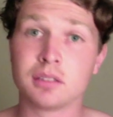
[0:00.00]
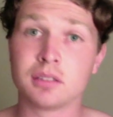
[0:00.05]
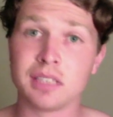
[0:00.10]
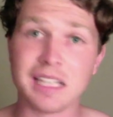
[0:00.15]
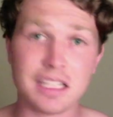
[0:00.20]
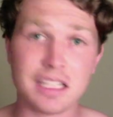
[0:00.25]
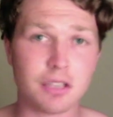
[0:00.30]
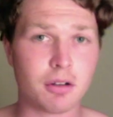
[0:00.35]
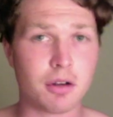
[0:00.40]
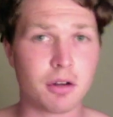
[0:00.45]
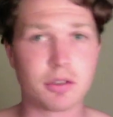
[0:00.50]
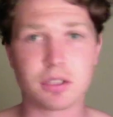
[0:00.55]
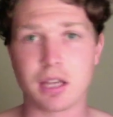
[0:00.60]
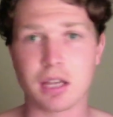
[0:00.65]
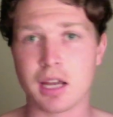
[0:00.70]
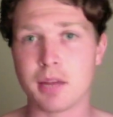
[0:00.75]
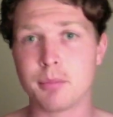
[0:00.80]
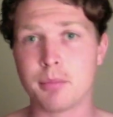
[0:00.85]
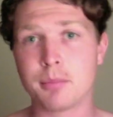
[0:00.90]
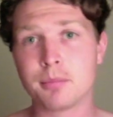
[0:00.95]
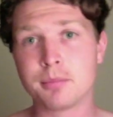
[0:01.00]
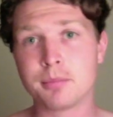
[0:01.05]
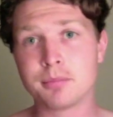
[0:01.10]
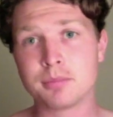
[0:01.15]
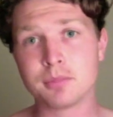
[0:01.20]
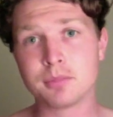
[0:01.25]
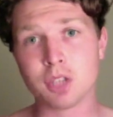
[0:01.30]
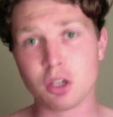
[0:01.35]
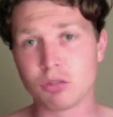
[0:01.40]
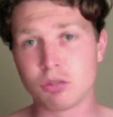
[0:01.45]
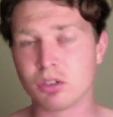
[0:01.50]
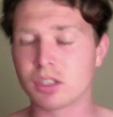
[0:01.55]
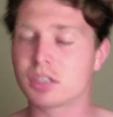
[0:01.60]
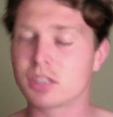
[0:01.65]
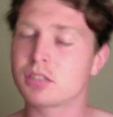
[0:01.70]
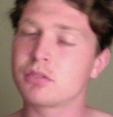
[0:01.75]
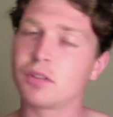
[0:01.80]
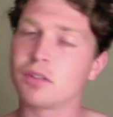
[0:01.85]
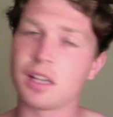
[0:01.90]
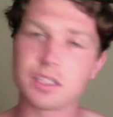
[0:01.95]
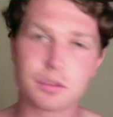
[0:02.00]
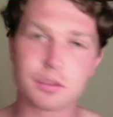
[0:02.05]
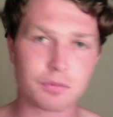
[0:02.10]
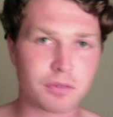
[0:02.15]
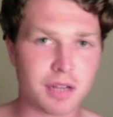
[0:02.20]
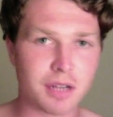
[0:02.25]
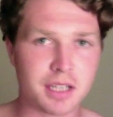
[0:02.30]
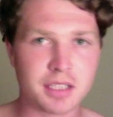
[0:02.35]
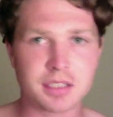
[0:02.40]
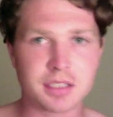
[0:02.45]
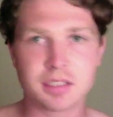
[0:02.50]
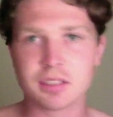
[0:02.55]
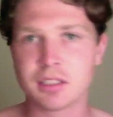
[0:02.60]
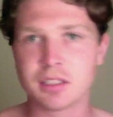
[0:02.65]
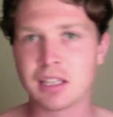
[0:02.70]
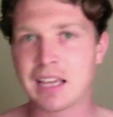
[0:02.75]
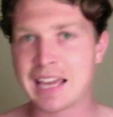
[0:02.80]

In your own time. No rush. Find some friends.